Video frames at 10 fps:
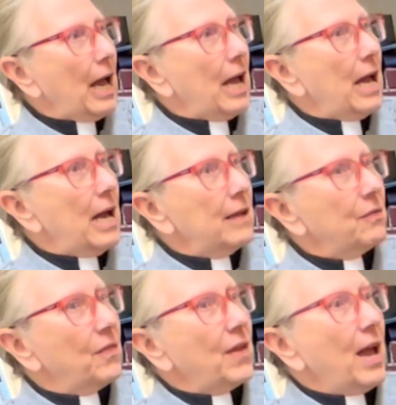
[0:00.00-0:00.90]

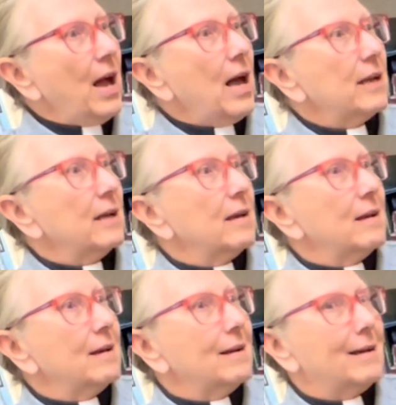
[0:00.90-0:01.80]
and that
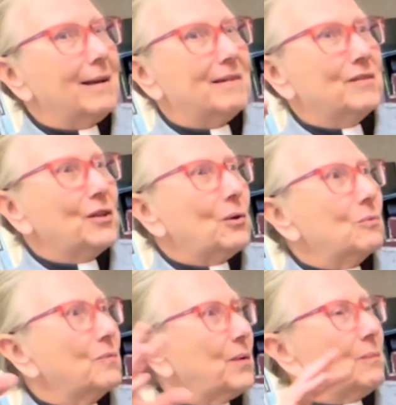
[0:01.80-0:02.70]
you know the